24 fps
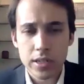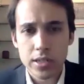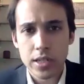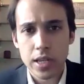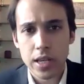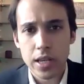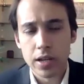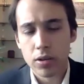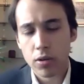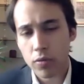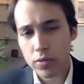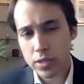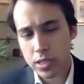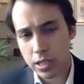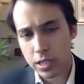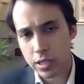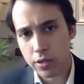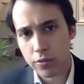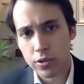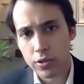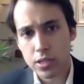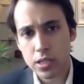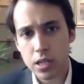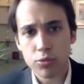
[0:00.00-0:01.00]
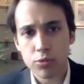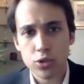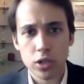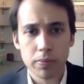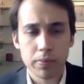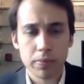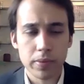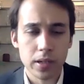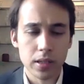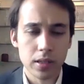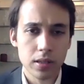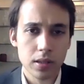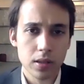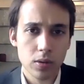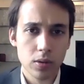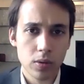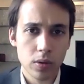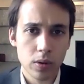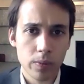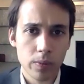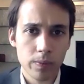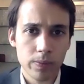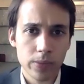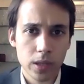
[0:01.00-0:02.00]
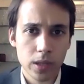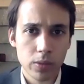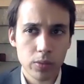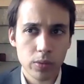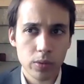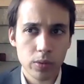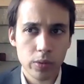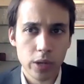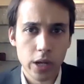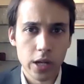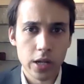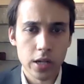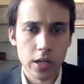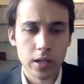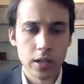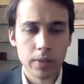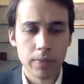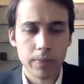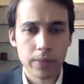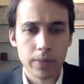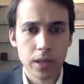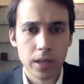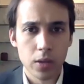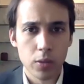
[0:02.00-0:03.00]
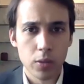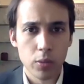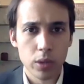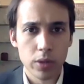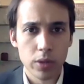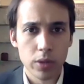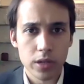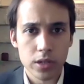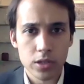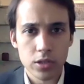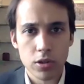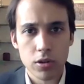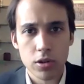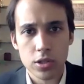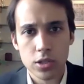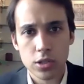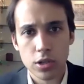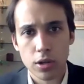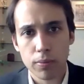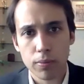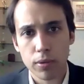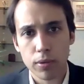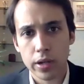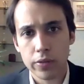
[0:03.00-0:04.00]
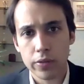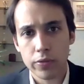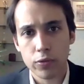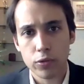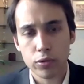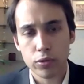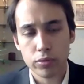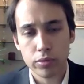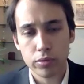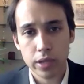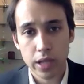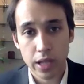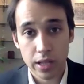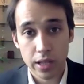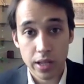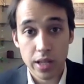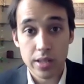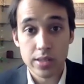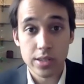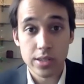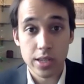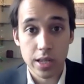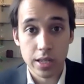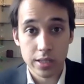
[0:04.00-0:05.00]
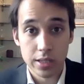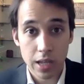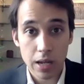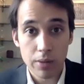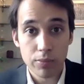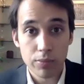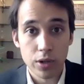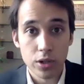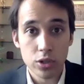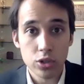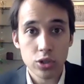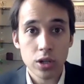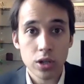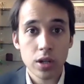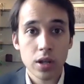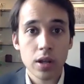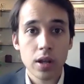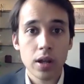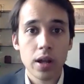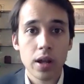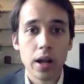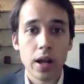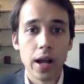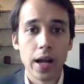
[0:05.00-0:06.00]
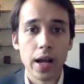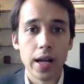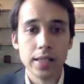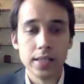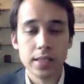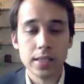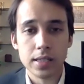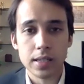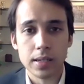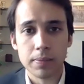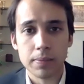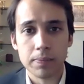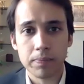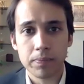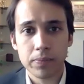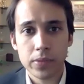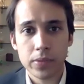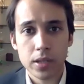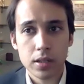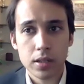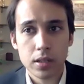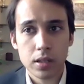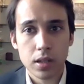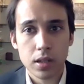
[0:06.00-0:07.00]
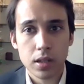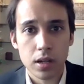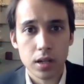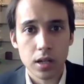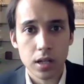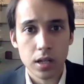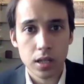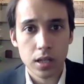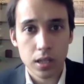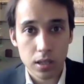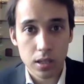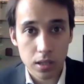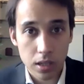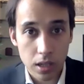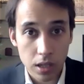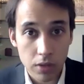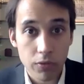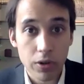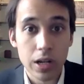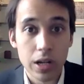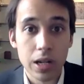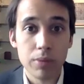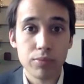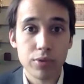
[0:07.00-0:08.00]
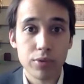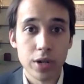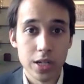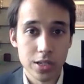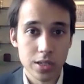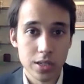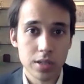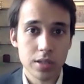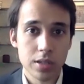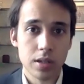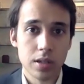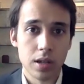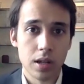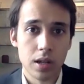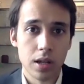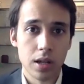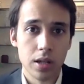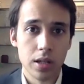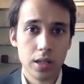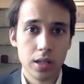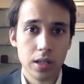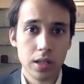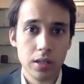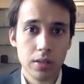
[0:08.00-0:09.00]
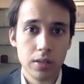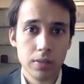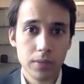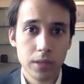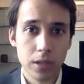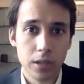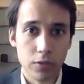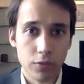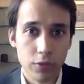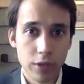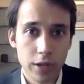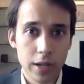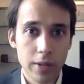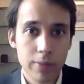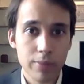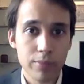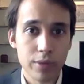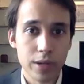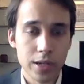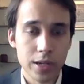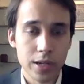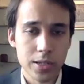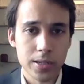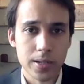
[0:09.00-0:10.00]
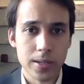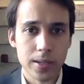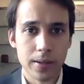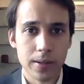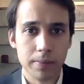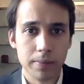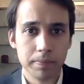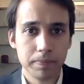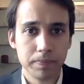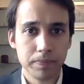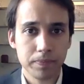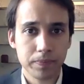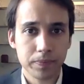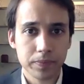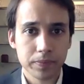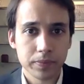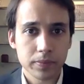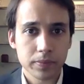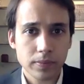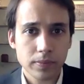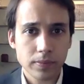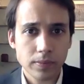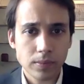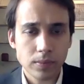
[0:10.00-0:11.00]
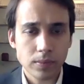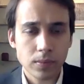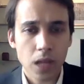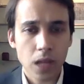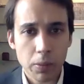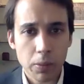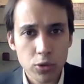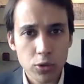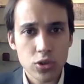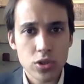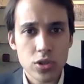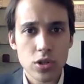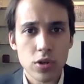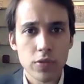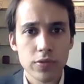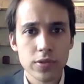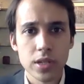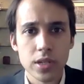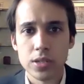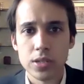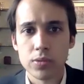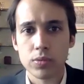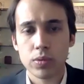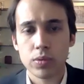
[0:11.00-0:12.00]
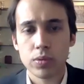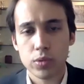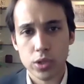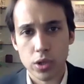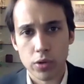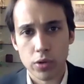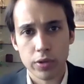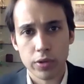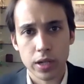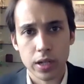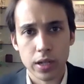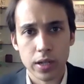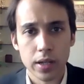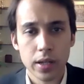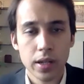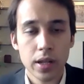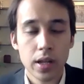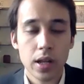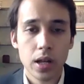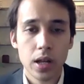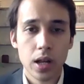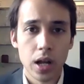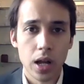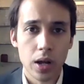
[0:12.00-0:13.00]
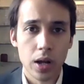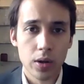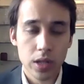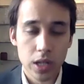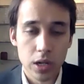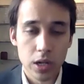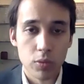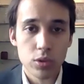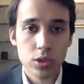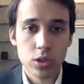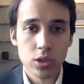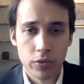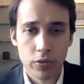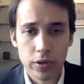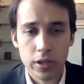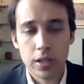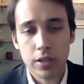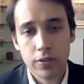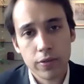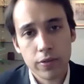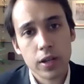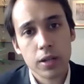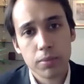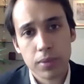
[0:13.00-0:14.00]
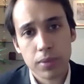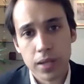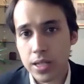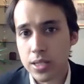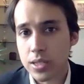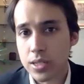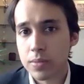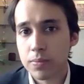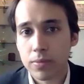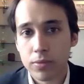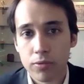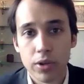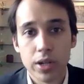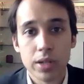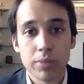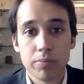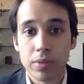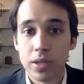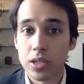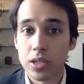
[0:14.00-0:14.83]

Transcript: this year, obviously a different subject, but we had a, uh, one of our students who applied for Natscape Cambridge, and um, uh, he really impressed. Uh, you, you know, really impressed. Um, admissions officers was offered a, you know, was offered a deferred place, right?